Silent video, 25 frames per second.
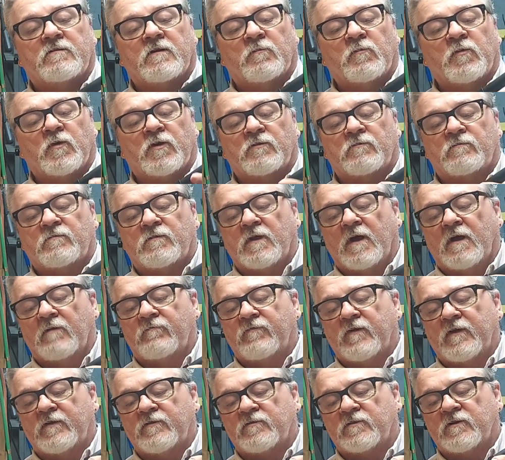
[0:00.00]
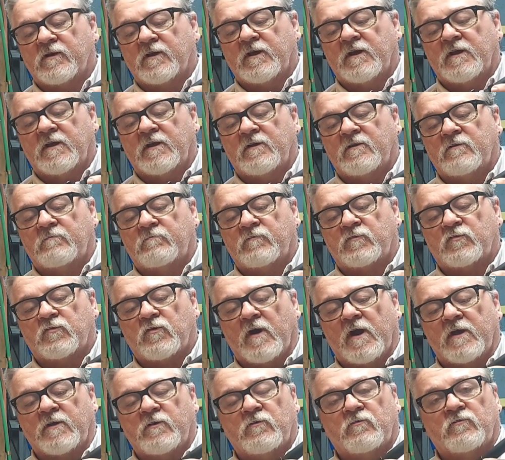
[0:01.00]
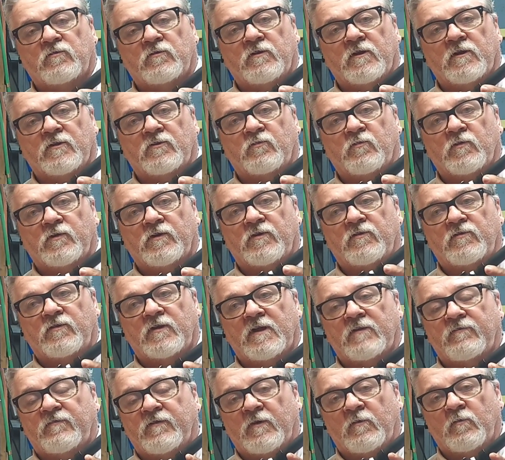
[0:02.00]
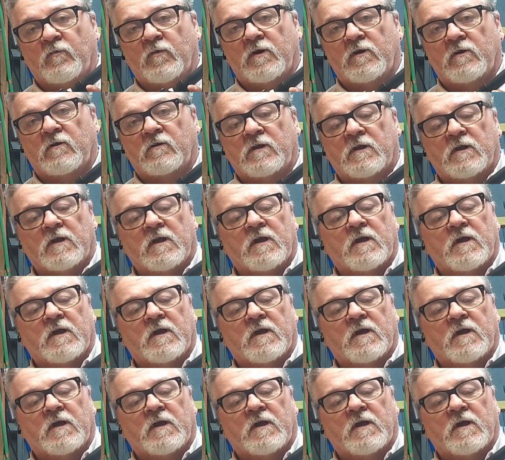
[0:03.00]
I'm going to eventually try using this one to see if it will